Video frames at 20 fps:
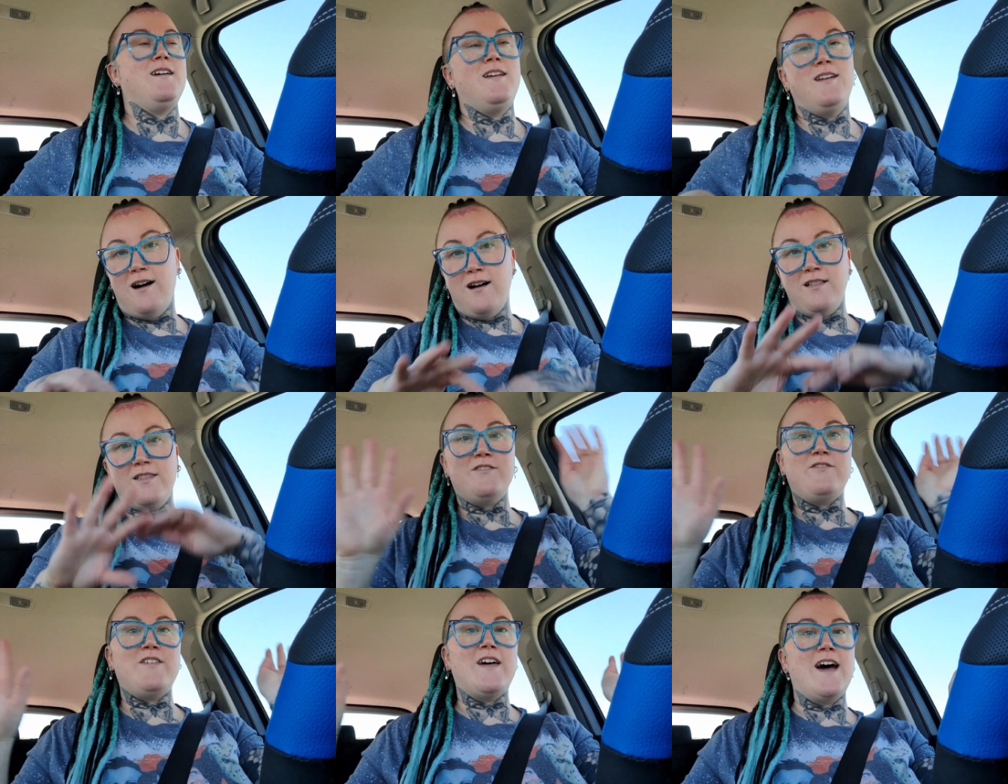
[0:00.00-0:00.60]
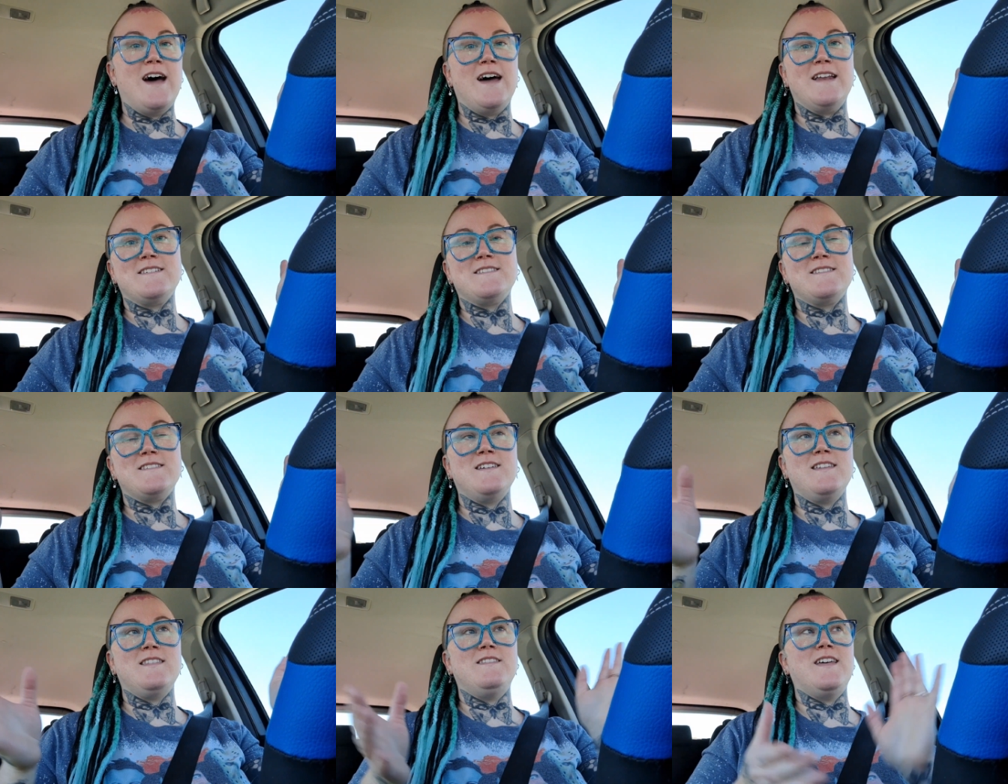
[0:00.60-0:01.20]
in all of
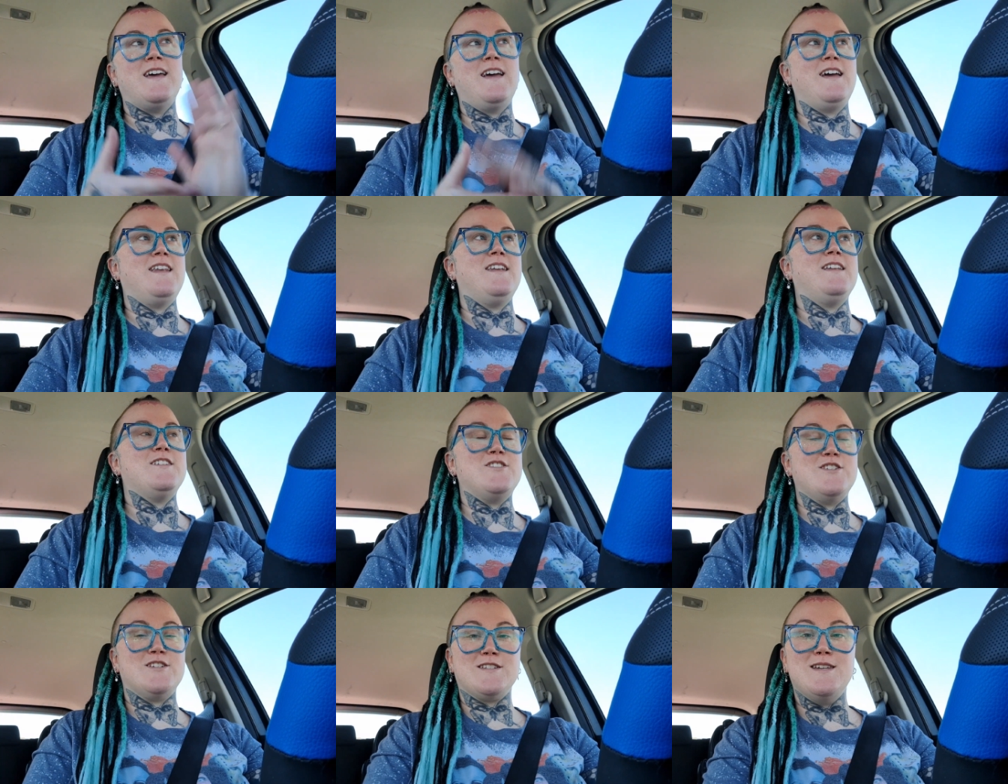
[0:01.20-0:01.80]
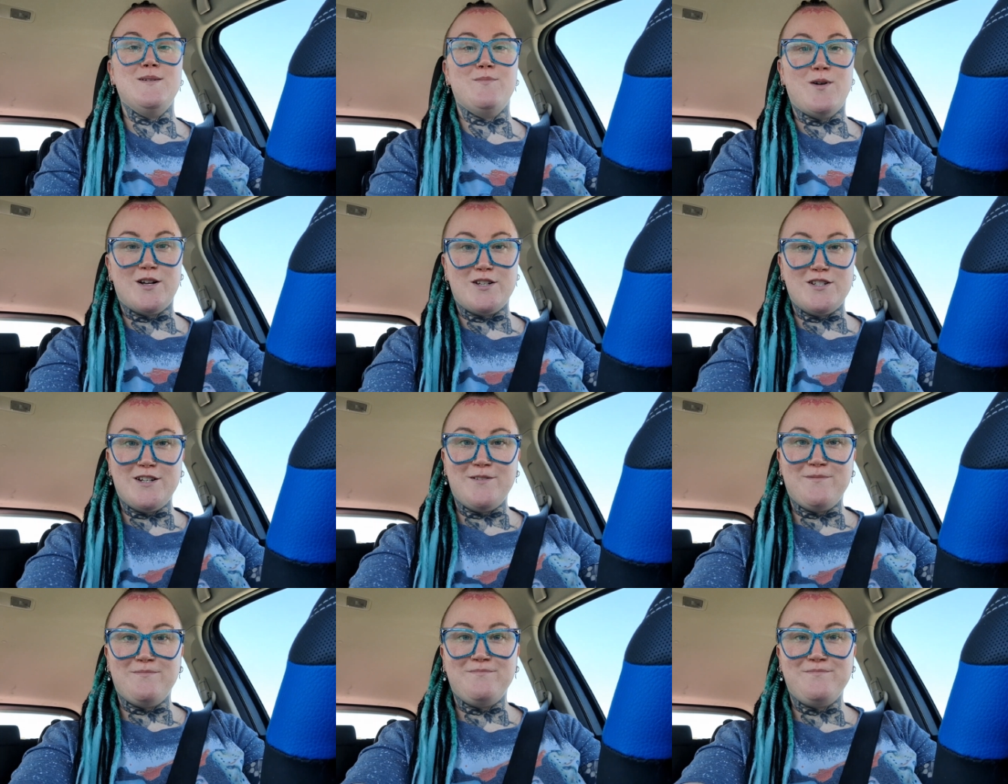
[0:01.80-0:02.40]
that, then just keep
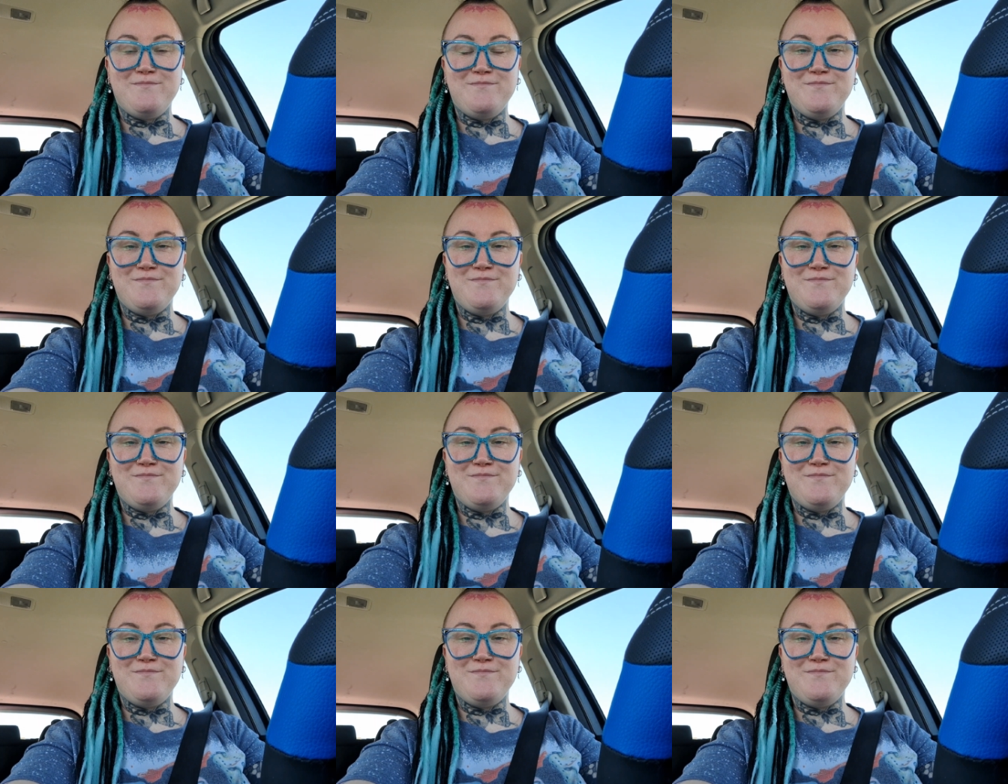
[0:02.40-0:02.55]
watching.